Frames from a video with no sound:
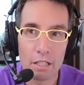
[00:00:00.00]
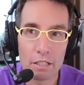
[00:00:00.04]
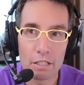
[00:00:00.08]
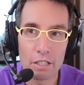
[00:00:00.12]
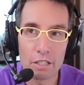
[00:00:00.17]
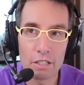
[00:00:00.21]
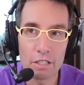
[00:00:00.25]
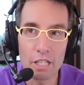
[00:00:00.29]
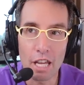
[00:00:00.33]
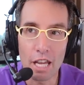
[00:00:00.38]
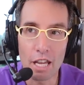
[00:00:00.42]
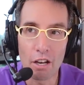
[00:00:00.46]

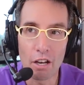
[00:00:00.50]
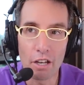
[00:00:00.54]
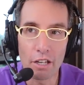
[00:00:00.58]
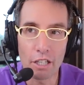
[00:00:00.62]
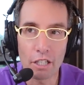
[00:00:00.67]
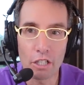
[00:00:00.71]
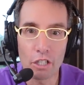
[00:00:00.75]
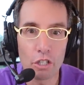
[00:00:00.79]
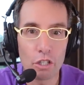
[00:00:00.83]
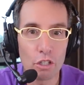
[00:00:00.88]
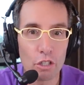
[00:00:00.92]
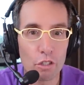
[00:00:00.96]
to say on
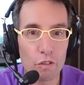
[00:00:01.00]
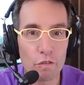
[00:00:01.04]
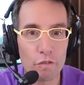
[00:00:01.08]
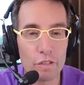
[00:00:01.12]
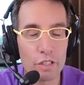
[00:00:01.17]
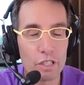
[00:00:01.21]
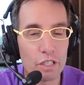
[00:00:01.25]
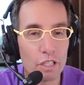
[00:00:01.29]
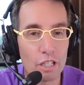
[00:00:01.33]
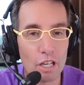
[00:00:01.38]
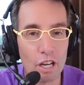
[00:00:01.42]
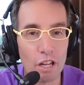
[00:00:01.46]
a curve
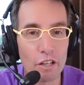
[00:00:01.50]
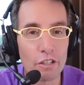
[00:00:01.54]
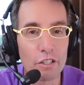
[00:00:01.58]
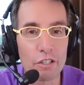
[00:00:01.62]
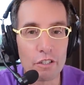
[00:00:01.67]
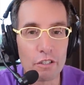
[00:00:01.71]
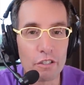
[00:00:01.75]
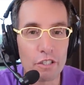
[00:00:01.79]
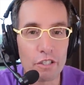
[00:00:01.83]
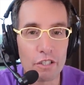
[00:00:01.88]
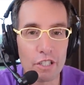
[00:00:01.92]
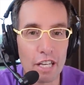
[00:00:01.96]
is an
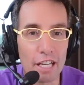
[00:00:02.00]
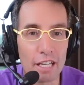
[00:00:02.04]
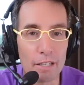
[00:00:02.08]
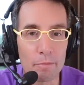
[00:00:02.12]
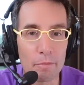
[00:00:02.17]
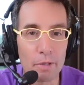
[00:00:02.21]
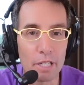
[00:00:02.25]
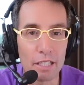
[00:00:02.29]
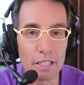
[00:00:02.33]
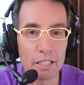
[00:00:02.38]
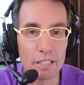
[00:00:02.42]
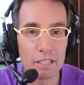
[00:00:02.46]

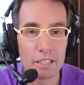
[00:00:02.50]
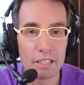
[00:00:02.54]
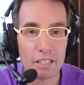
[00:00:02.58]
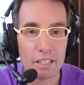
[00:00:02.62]
understatement.